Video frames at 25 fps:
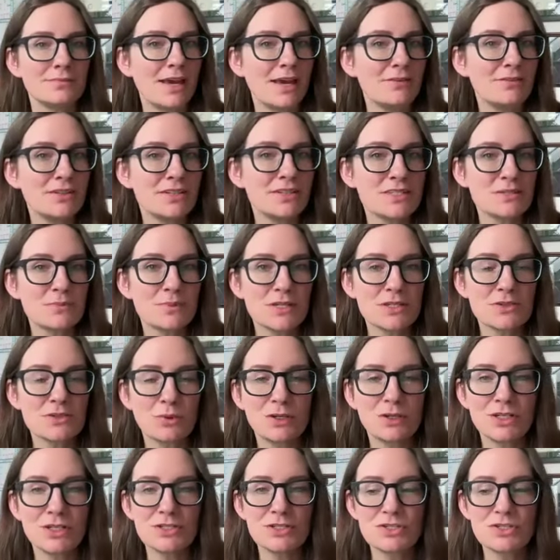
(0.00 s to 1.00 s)
evidence-based
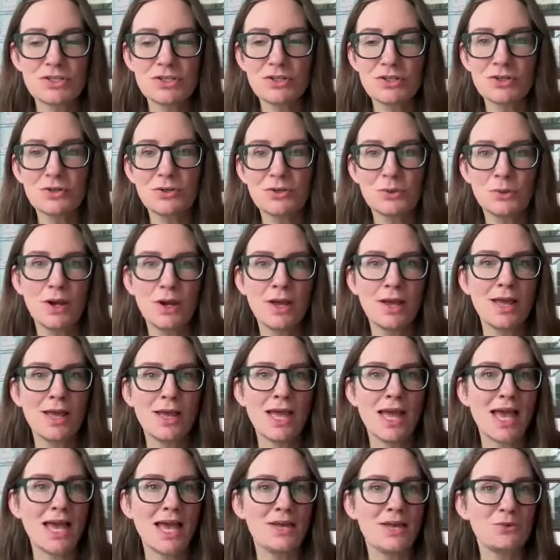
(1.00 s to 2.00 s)
one and two
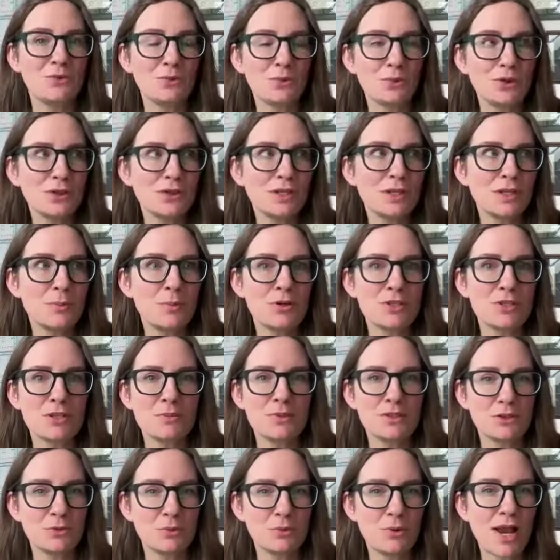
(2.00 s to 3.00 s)
and really put
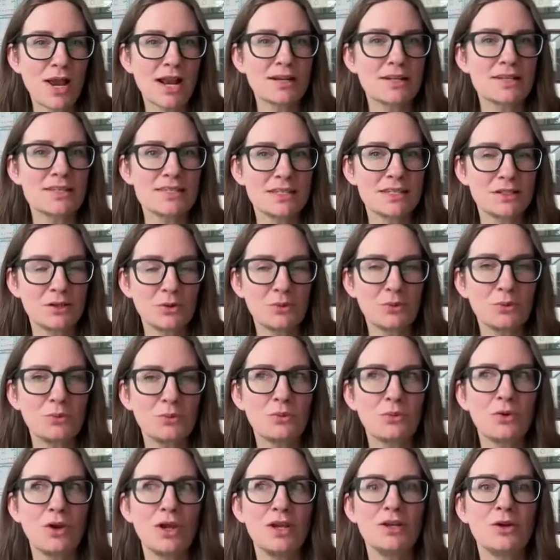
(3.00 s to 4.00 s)
them into practice in
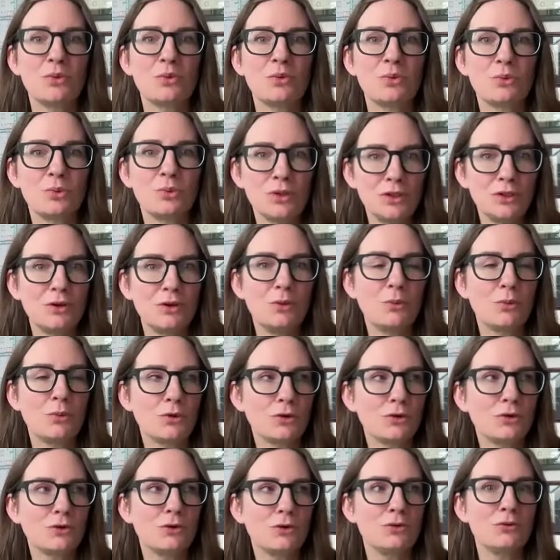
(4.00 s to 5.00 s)
a real
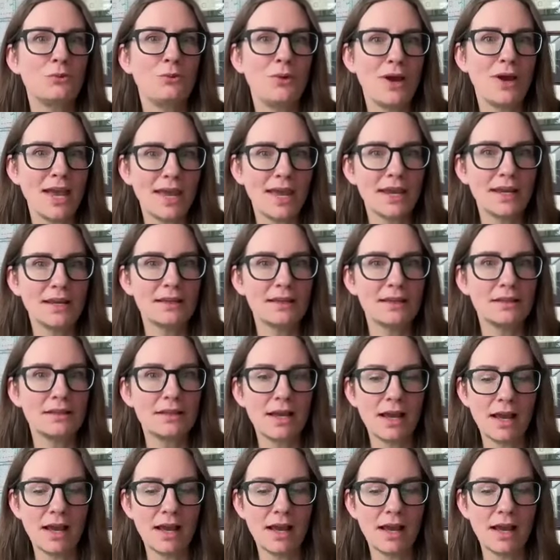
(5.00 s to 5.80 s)
world way.